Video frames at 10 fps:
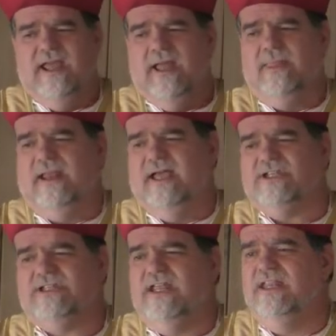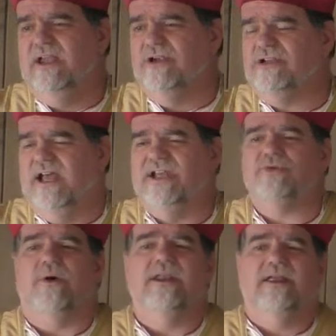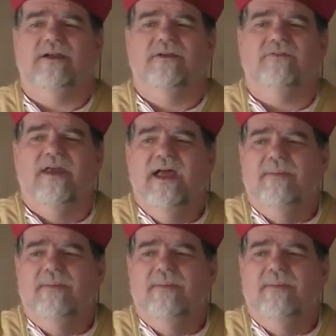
in the last 10 years, last 20 years.